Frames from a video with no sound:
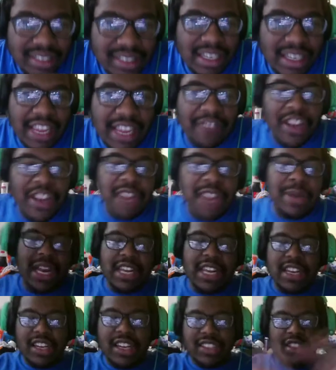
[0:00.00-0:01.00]
If anybody
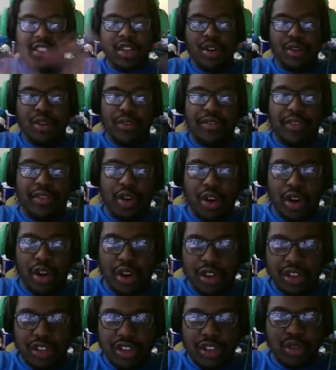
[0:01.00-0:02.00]
doesn't know, for
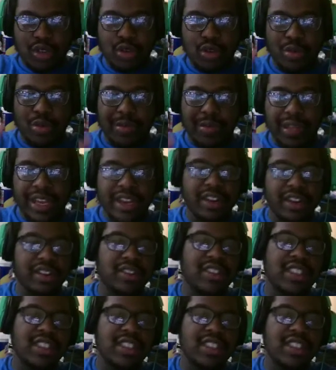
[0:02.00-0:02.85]
all the new players,